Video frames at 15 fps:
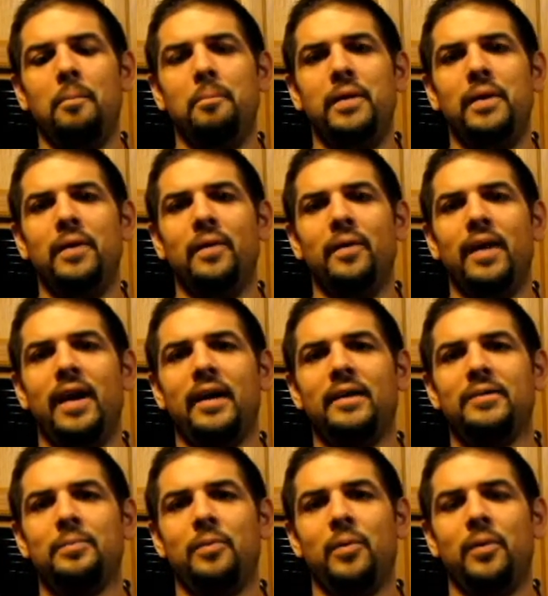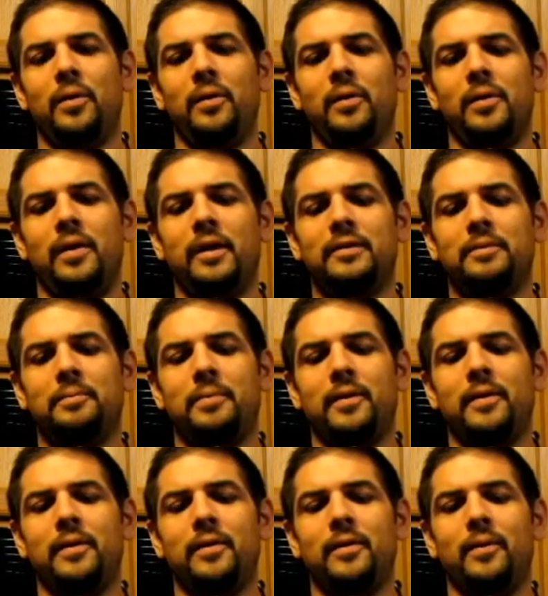beer expert
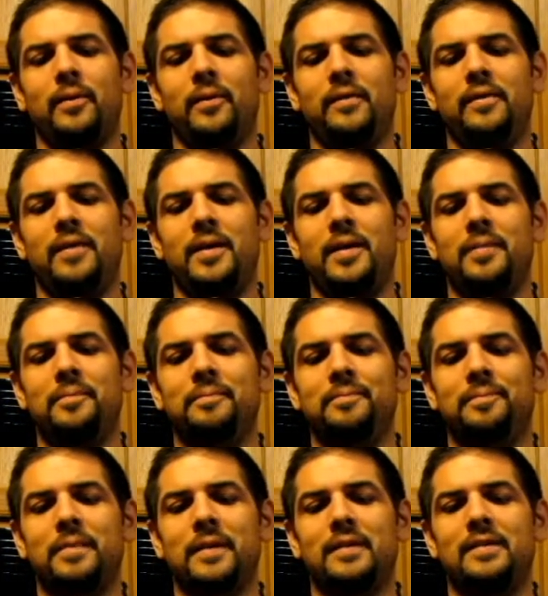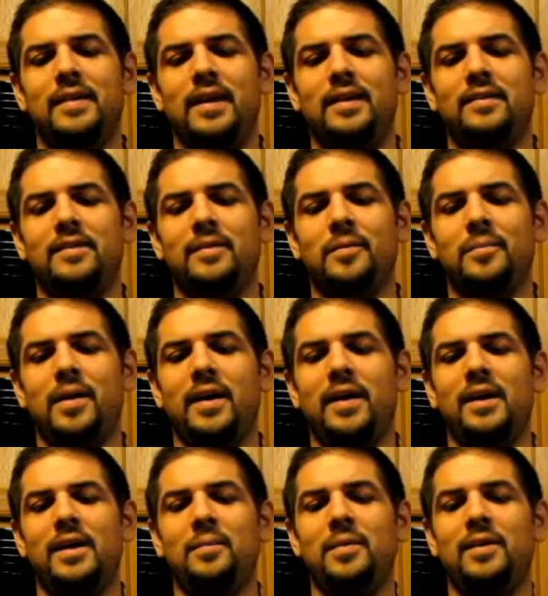or taster by
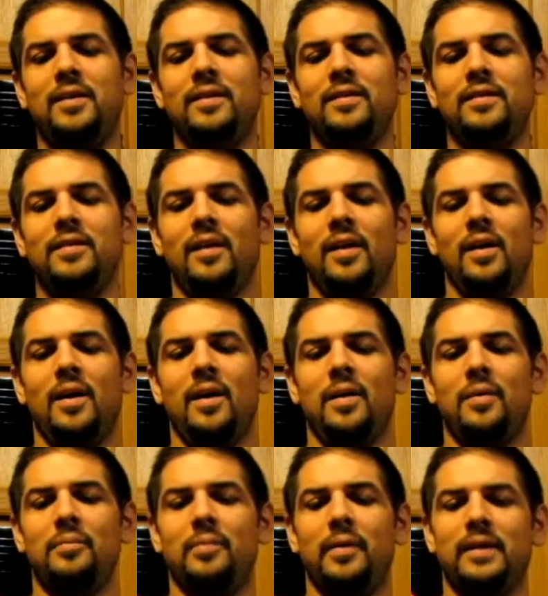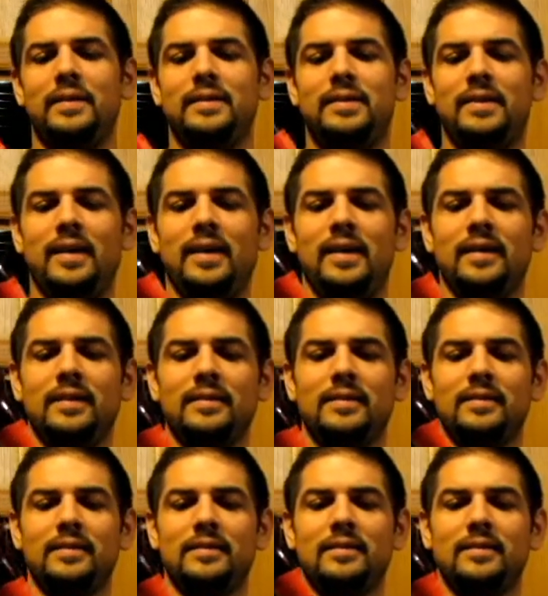any means, but
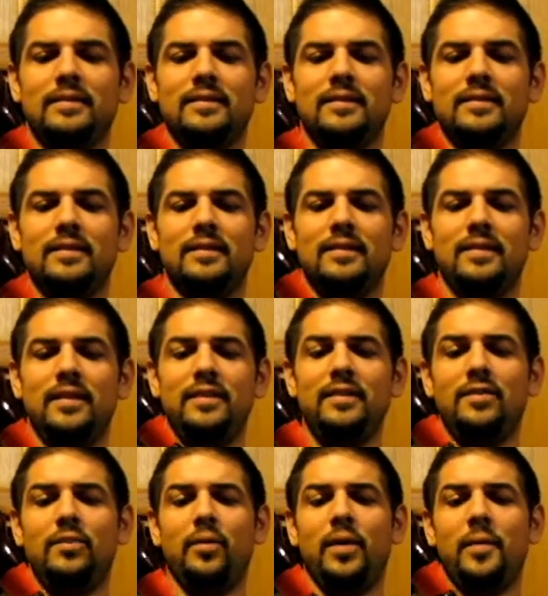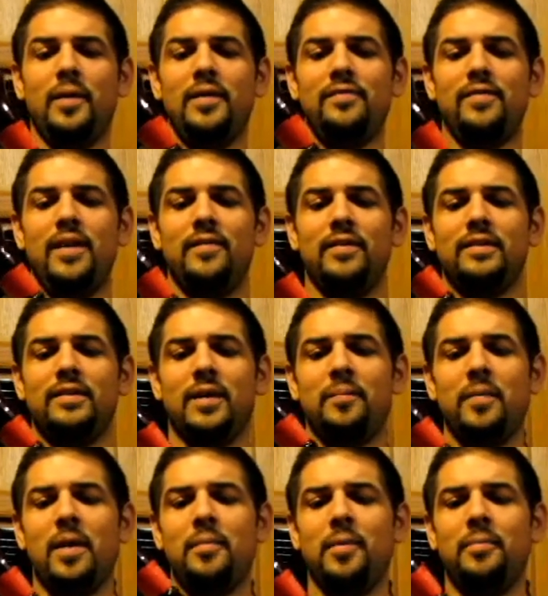this is one of my favorites.
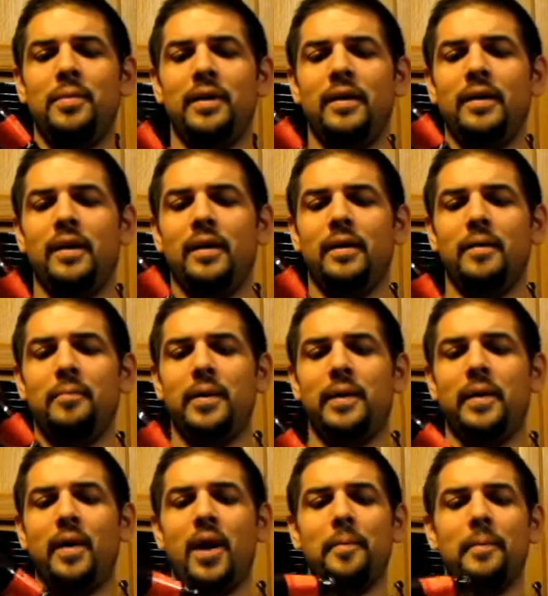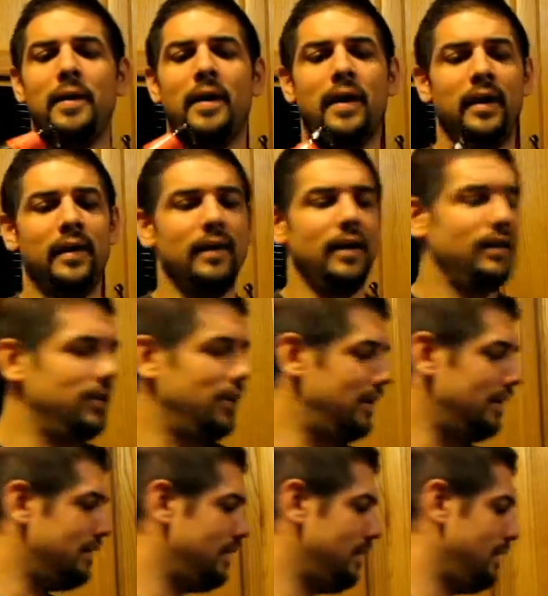I'm a big hop guy. I
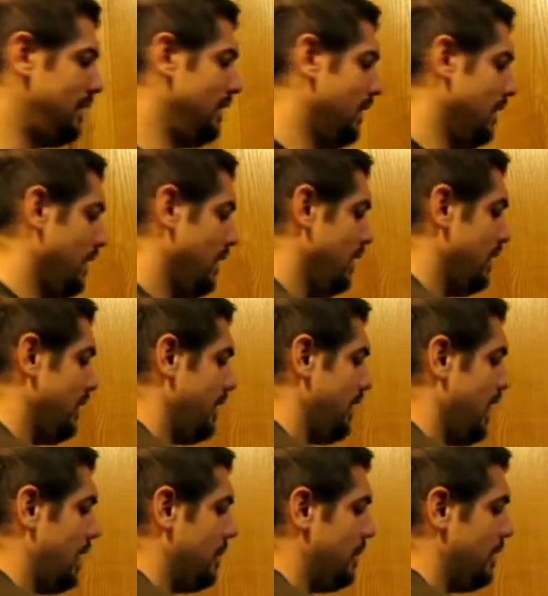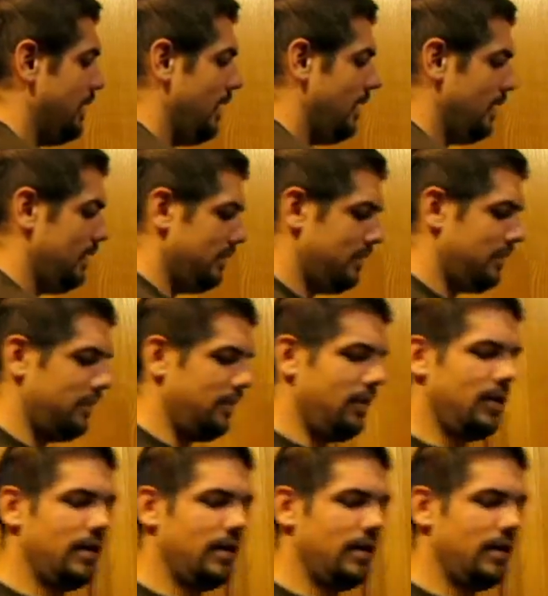like the IPAs.